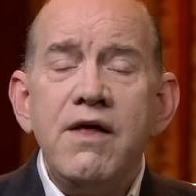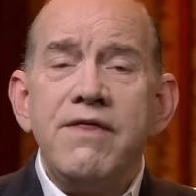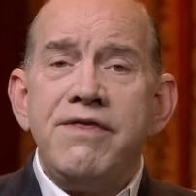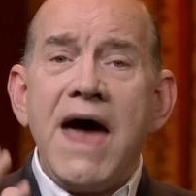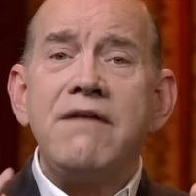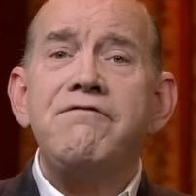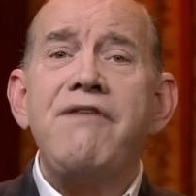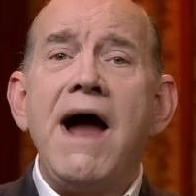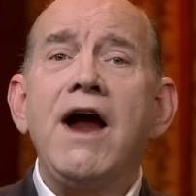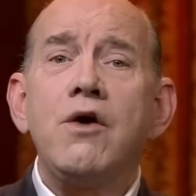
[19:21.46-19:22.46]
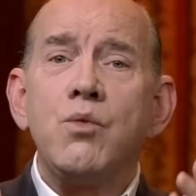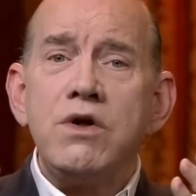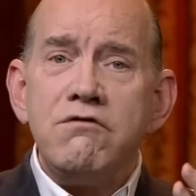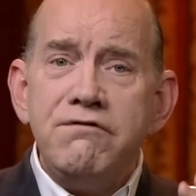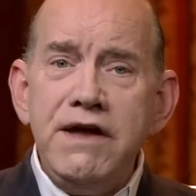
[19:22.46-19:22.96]
That fire
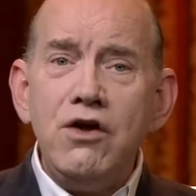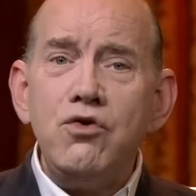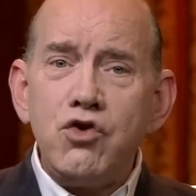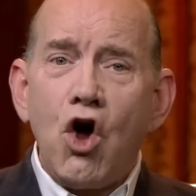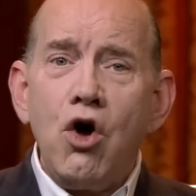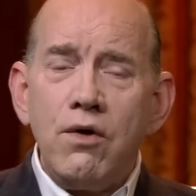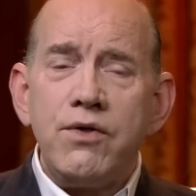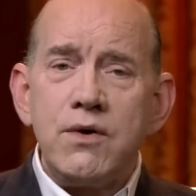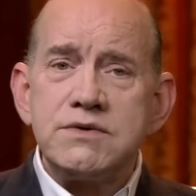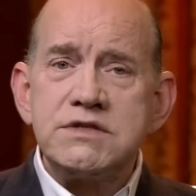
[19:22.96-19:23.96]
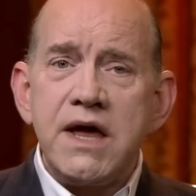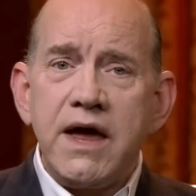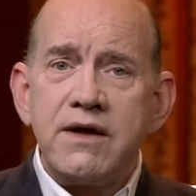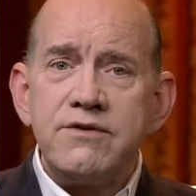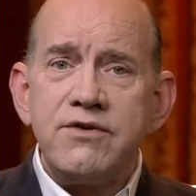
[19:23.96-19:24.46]
revealed all those
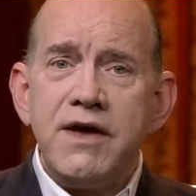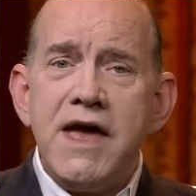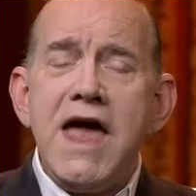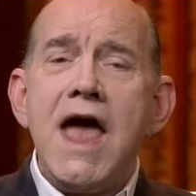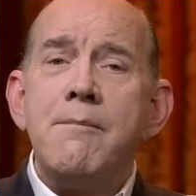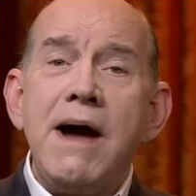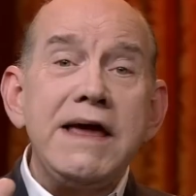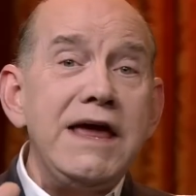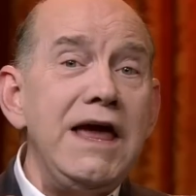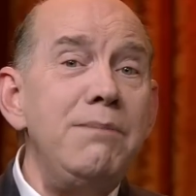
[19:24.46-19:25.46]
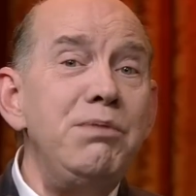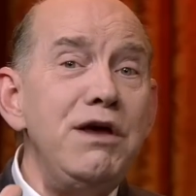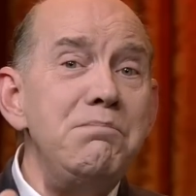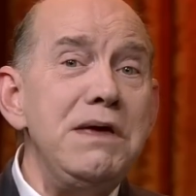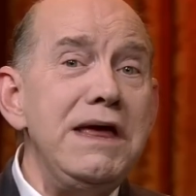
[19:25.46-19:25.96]
things, and by
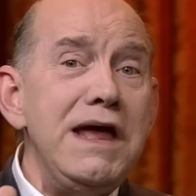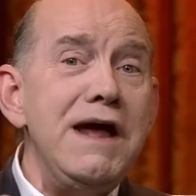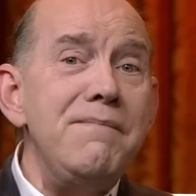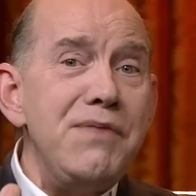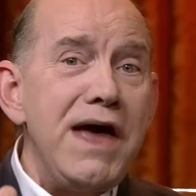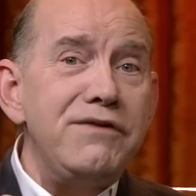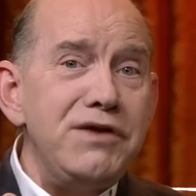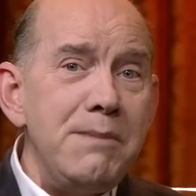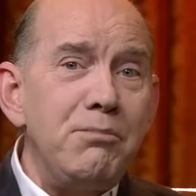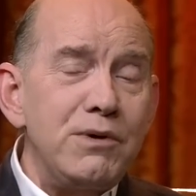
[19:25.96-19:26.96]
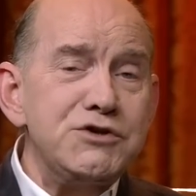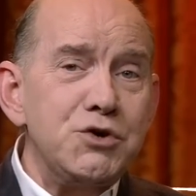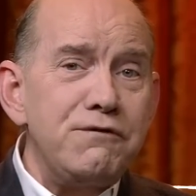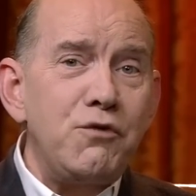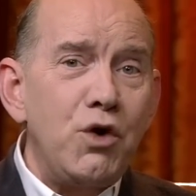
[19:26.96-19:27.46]
keeping me in that
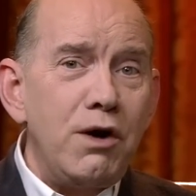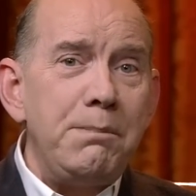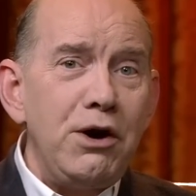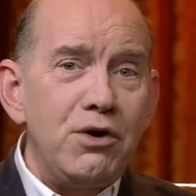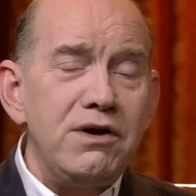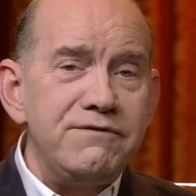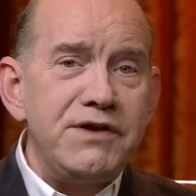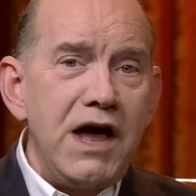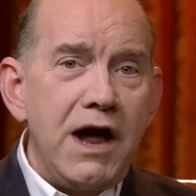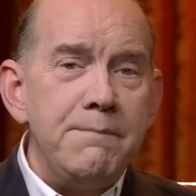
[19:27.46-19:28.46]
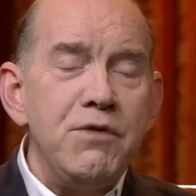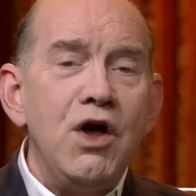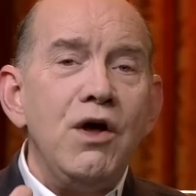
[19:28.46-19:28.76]
temperature for a period of time,